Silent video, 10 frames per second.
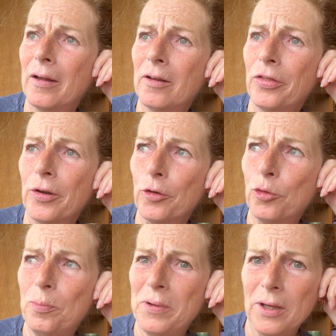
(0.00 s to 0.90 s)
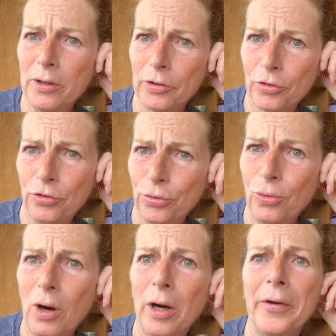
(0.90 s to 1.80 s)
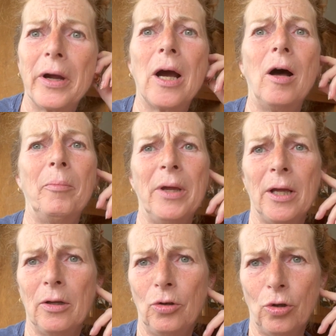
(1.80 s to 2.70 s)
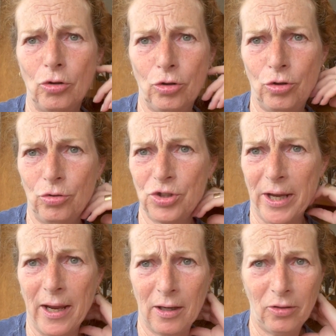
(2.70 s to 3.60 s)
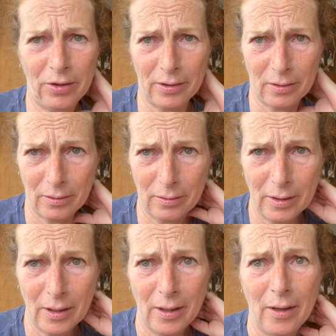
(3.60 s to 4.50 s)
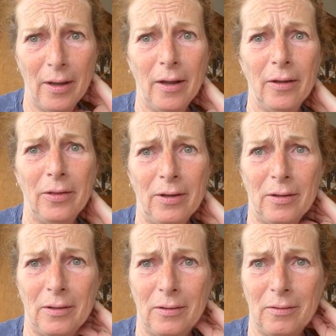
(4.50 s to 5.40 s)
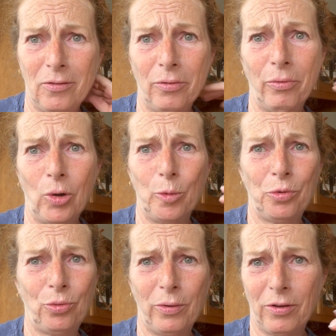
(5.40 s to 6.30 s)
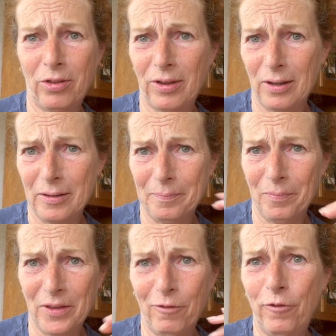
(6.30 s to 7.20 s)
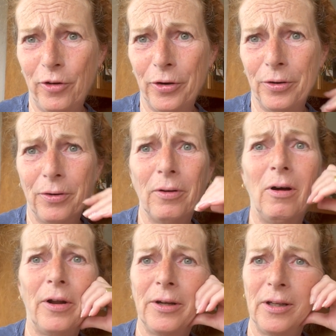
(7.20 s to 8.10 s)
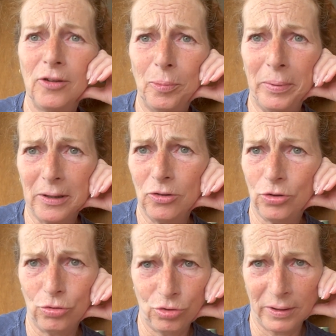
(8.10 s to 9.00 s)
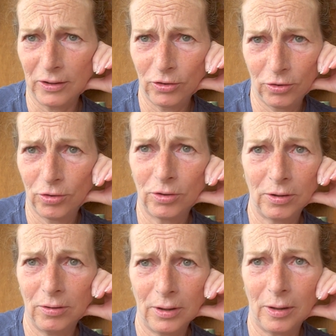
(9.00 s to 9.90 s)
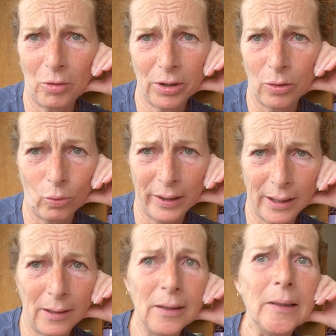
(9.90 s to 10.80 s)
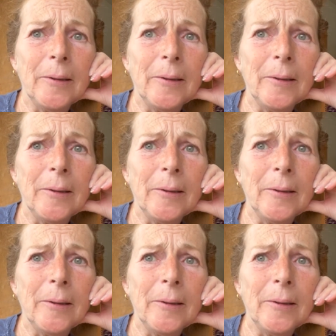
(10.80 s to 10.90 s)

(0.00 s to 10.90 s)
those peers who are coming not to take the robes with the fur on it, but to dress in a modern way.